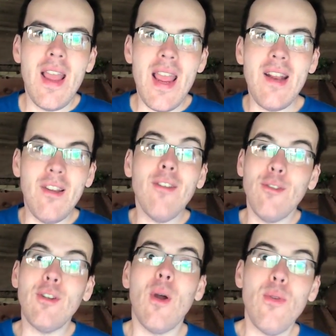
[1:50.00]
it
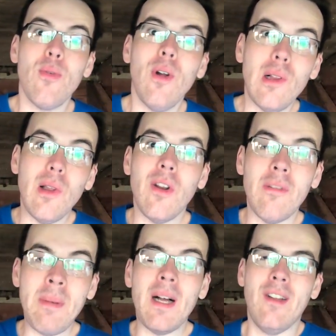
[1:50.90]
does go through a lot
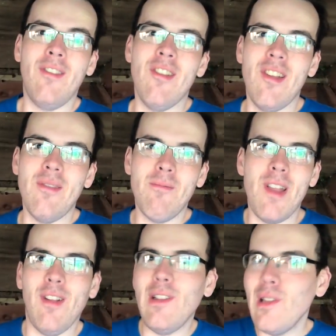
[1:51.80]
of passes.
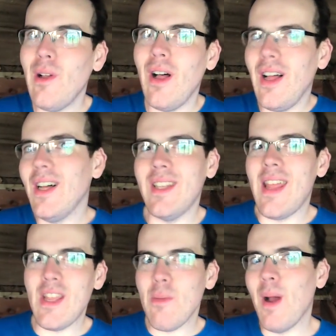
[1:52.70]
It's a lot harder
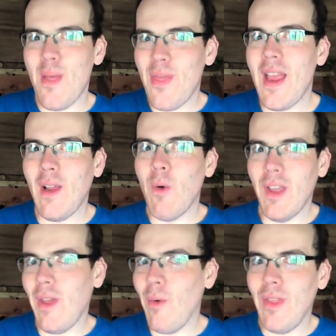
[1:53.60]
than you might think
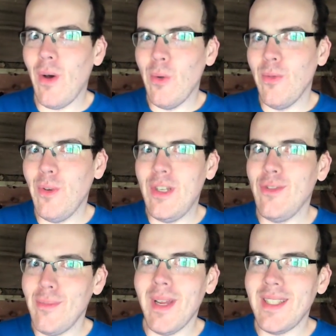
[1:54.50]
working with old footage
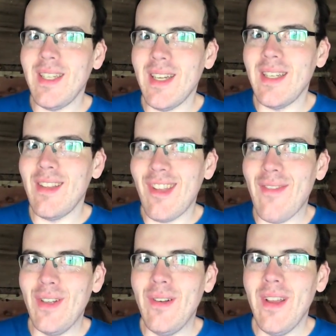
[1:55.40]
from
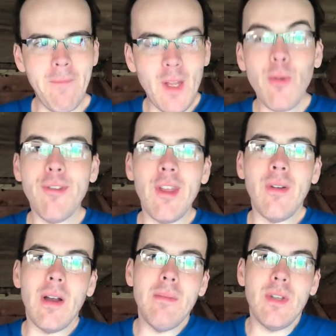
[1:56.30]
1997. And
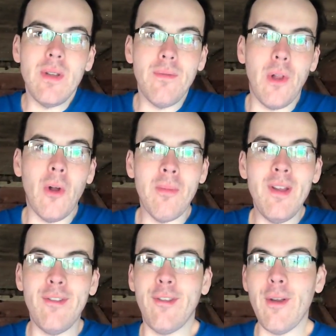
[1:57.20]
also I'm doing
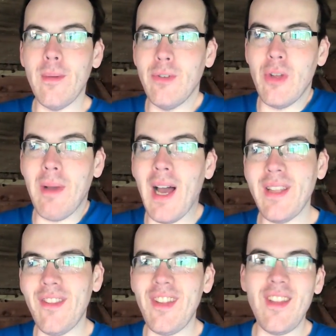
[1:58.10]
Vlogmas, so I'm doing
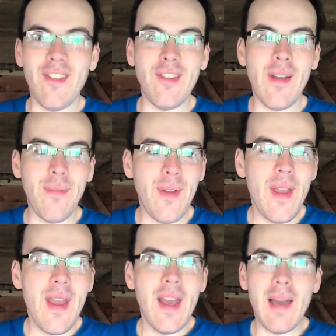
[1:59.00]
behind the scenes stuff.
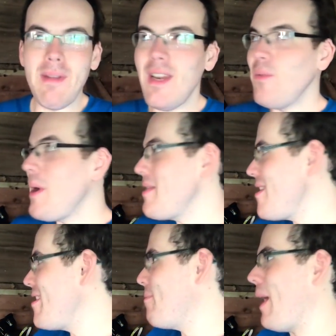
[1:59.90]
I mean, in a way,
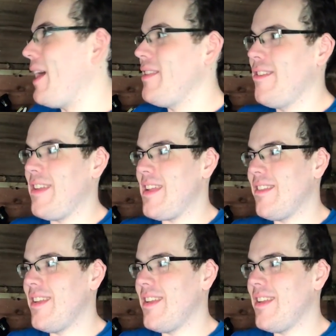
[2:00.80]
this is behind the scenes